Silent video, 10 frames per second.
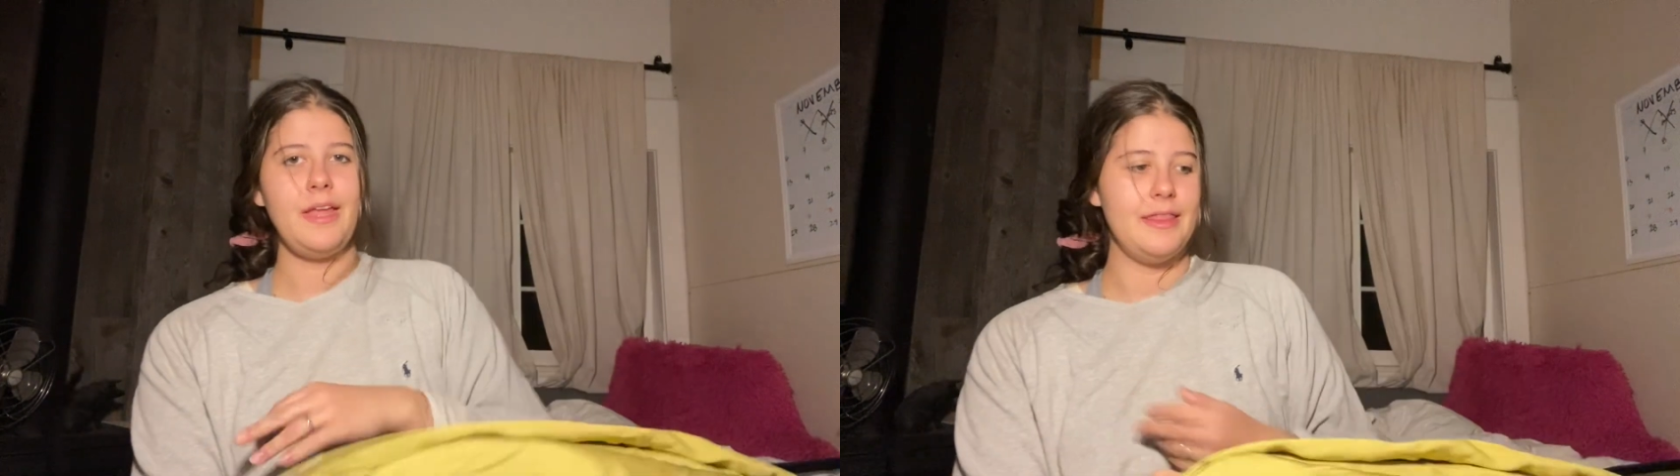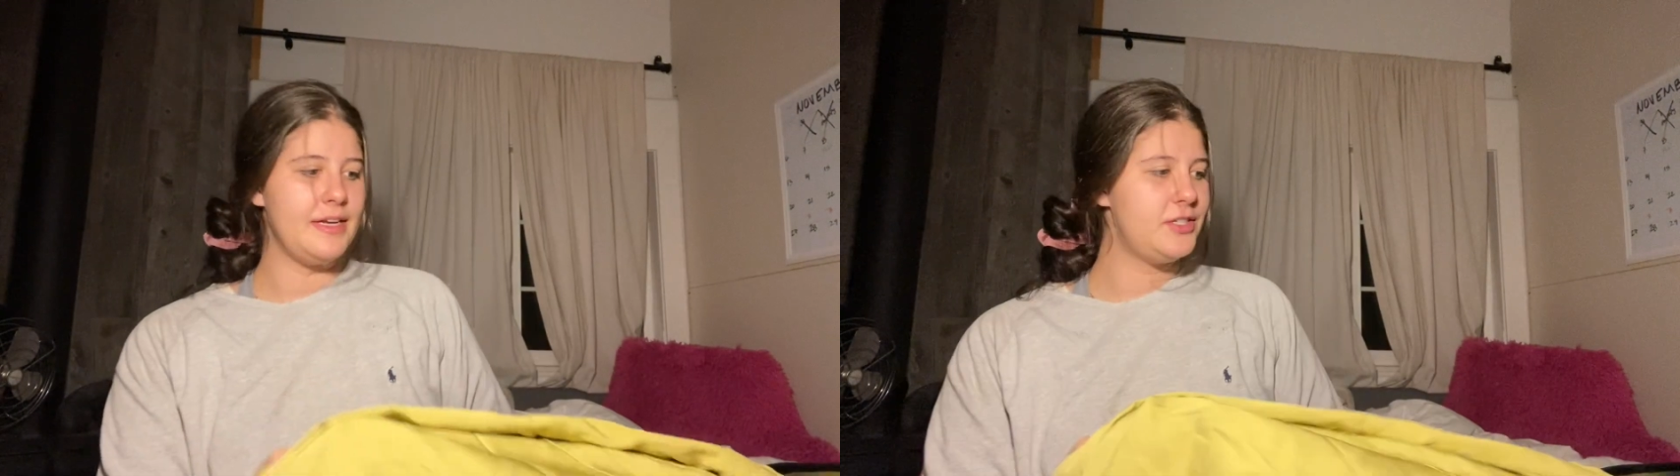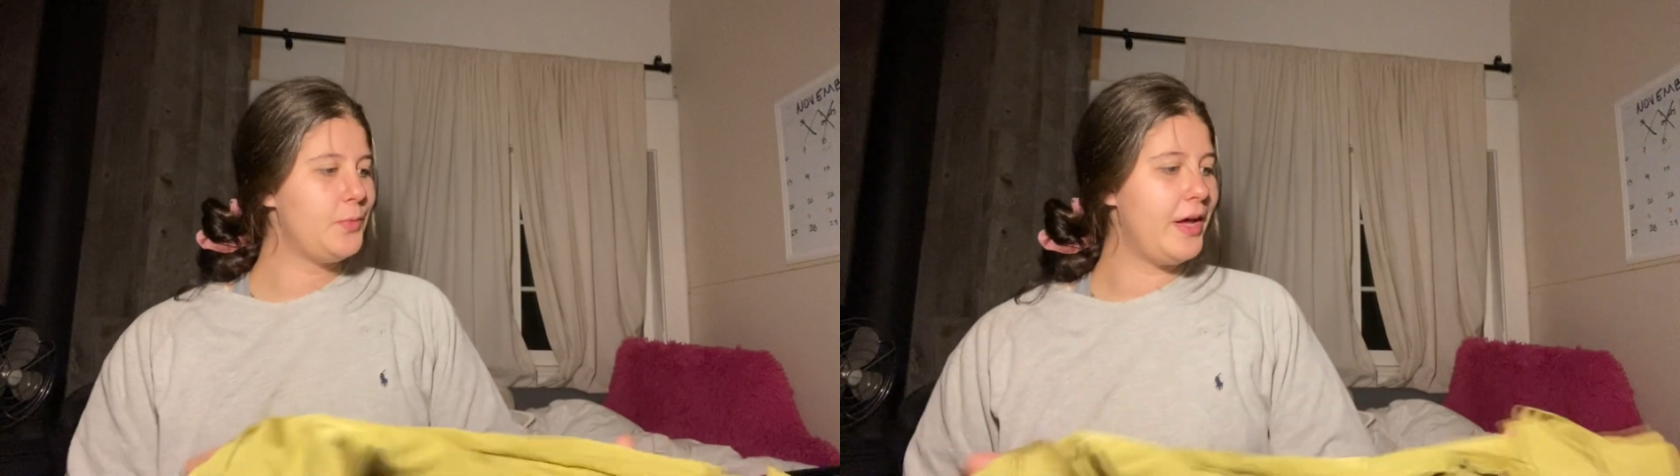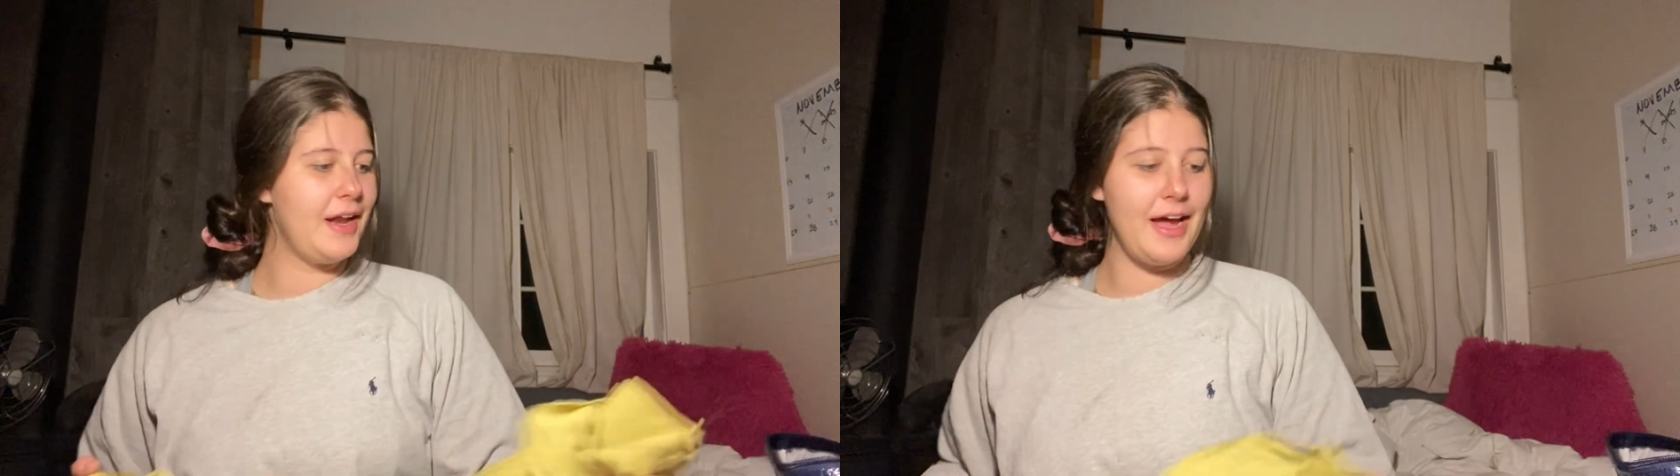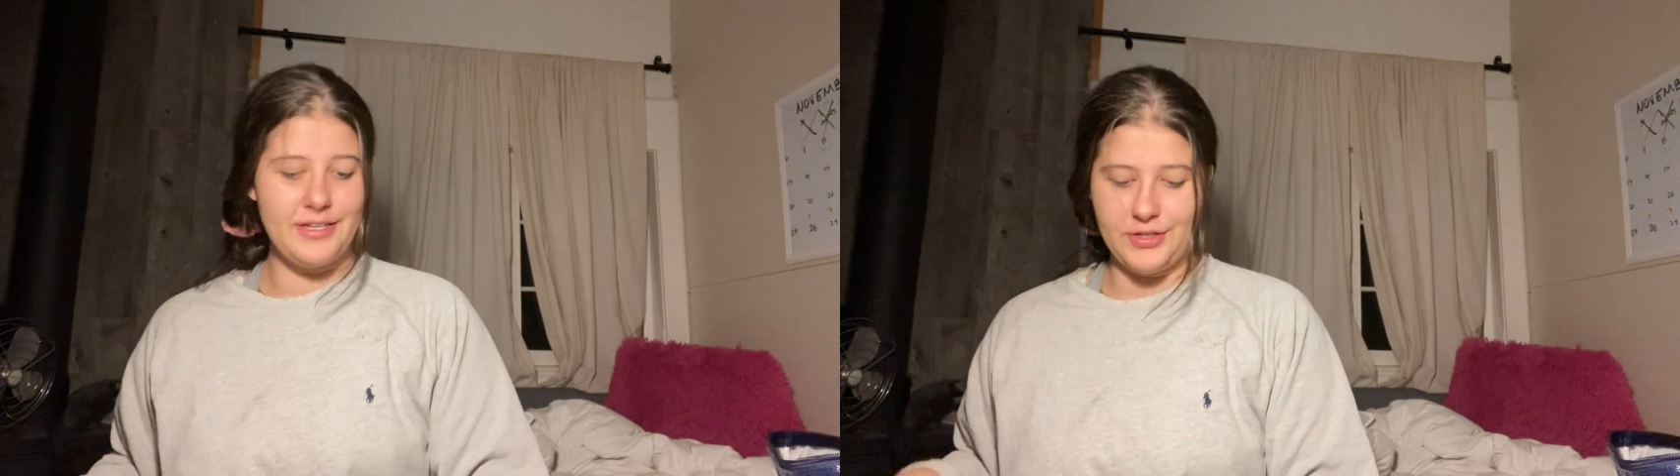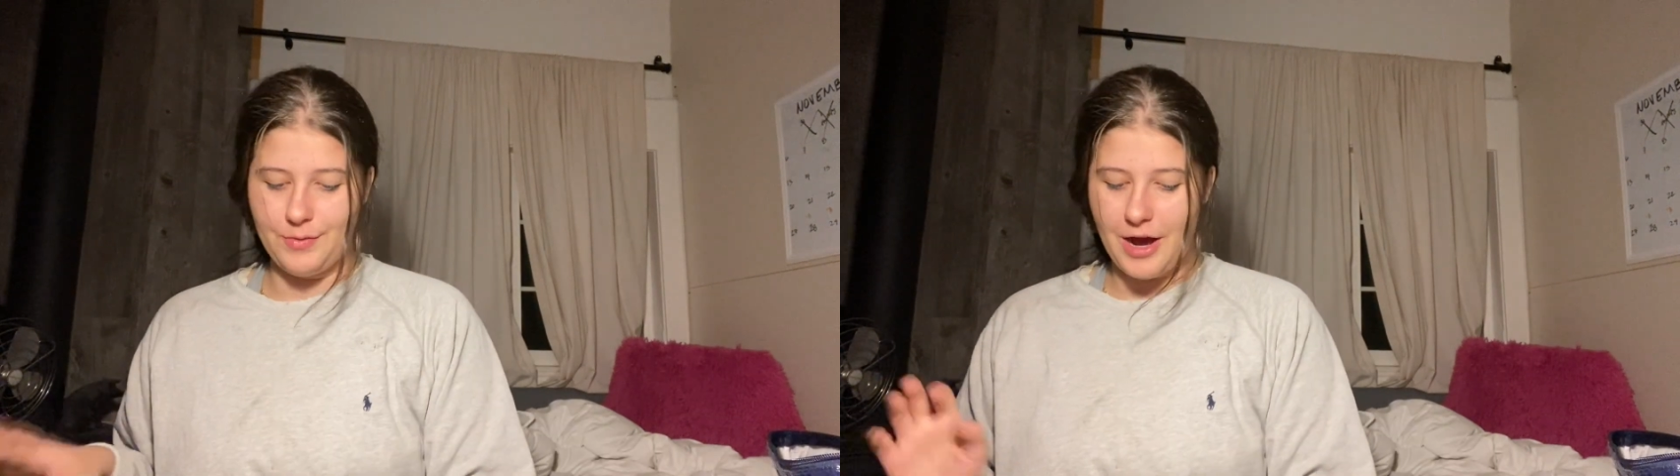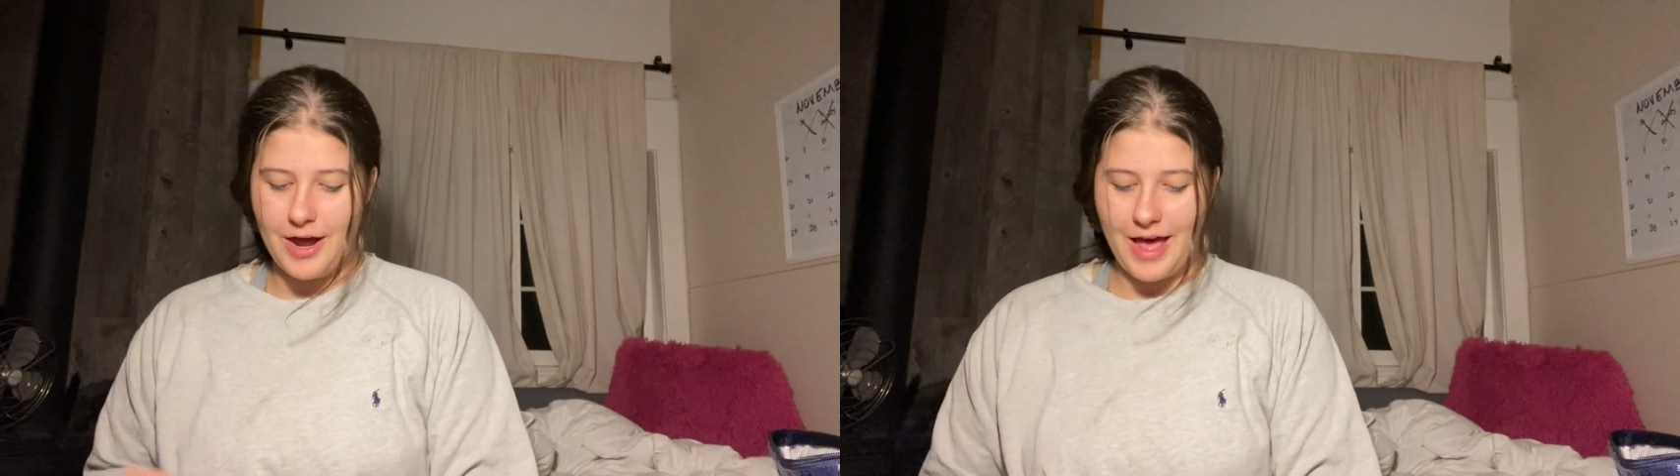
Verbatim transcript: this one I do not